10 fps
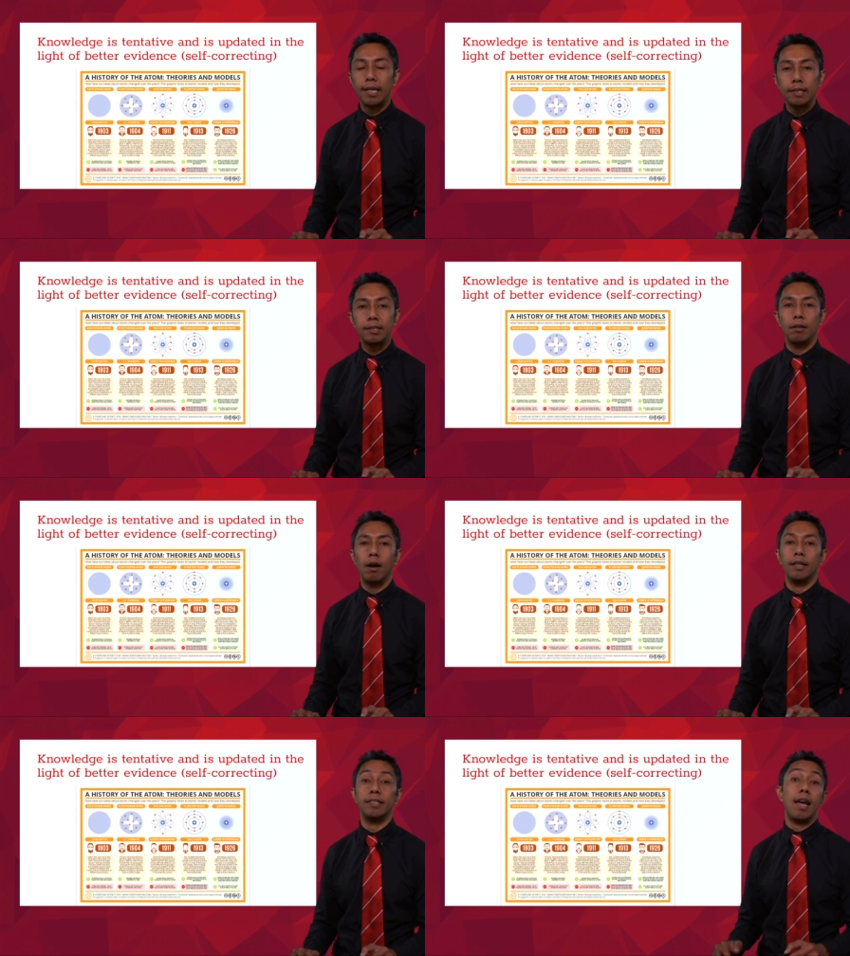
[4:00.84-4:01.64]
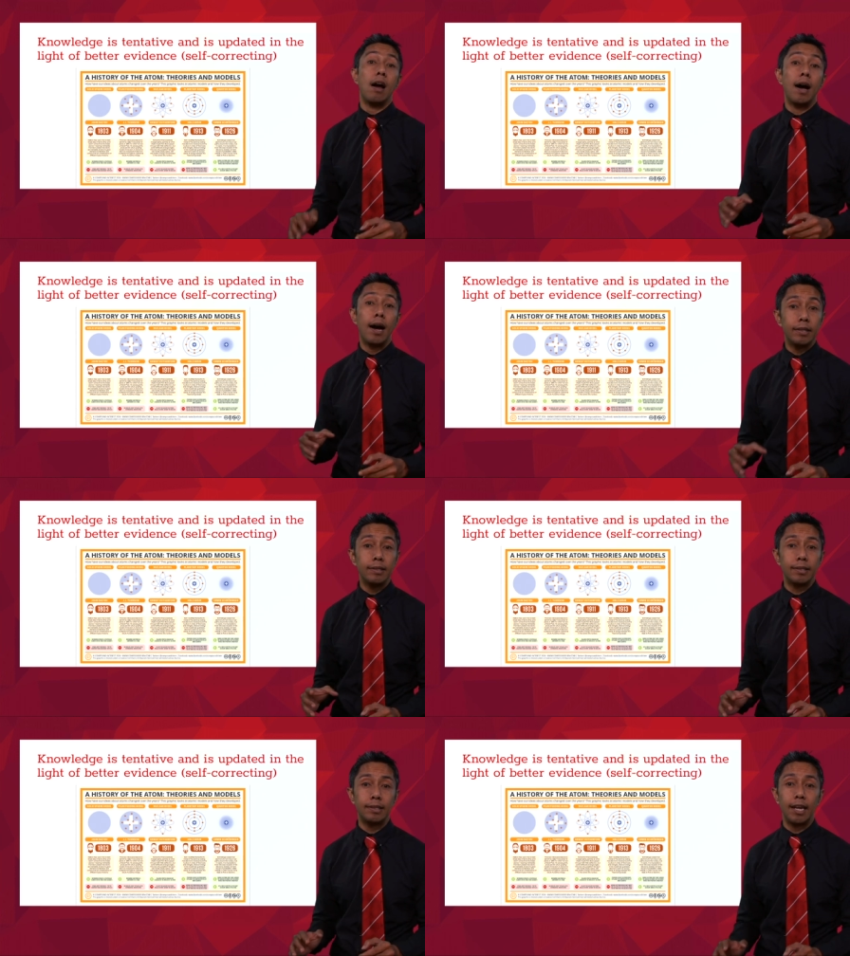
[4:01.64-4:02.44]
in science, our
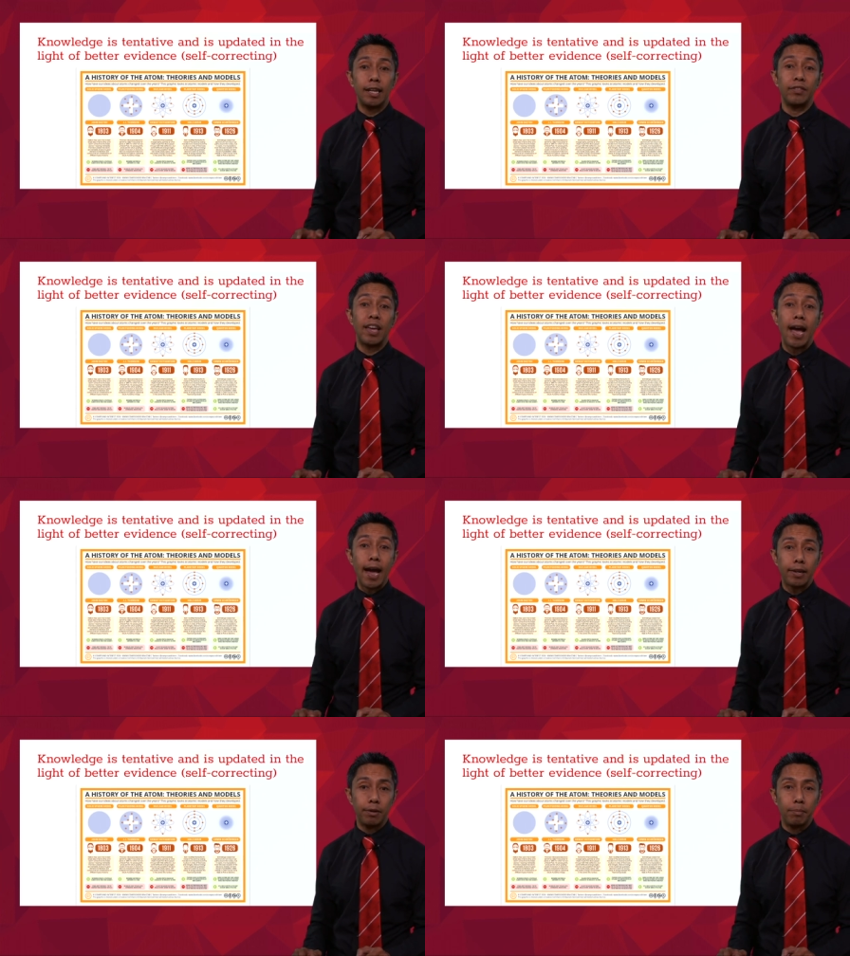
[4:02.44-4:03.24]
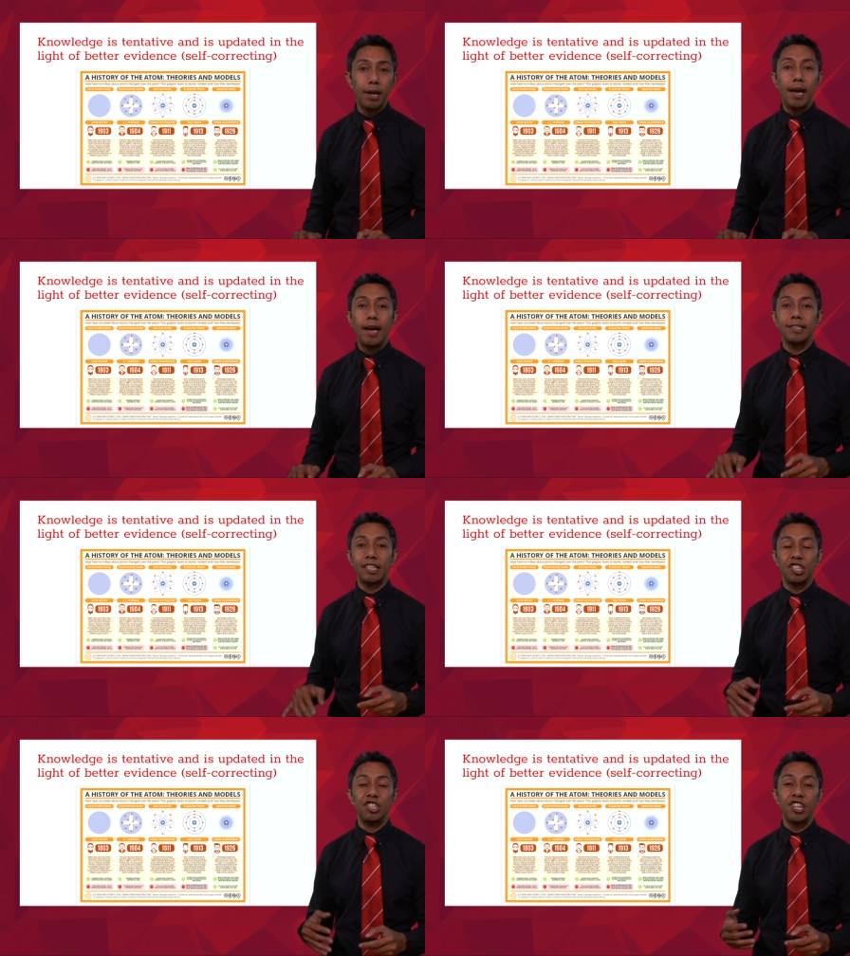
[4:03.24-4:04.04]
understanding of the atom has
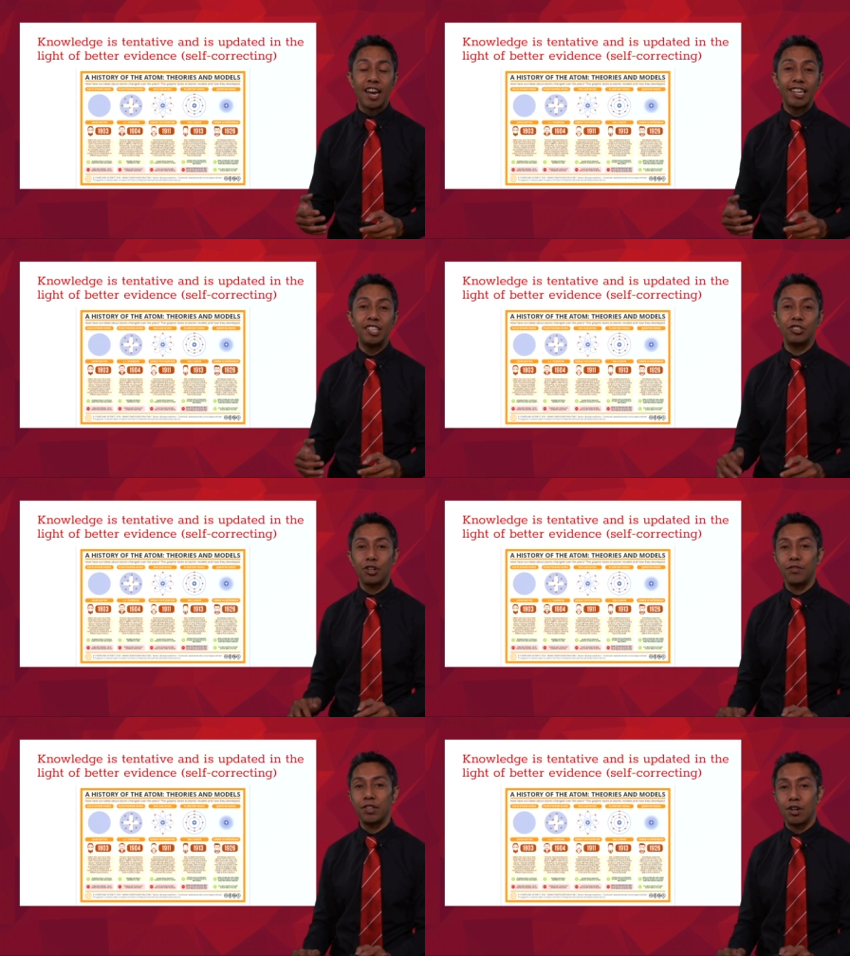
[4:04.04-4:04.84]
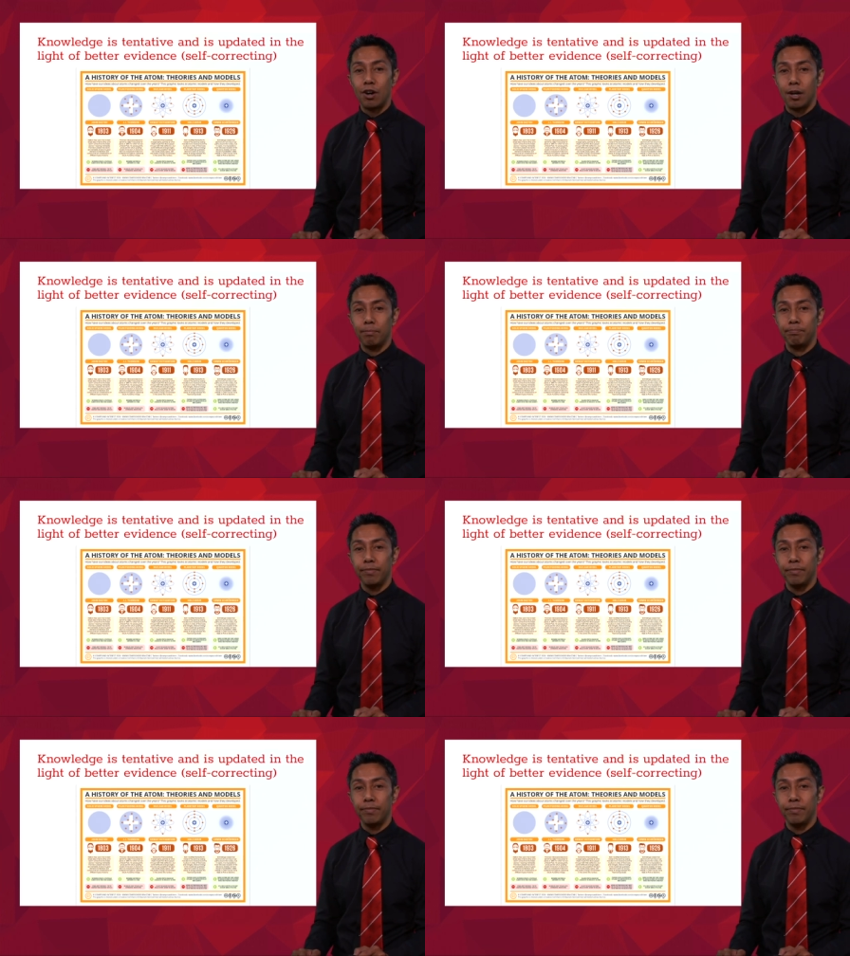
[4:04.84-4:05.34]
actually changed over time.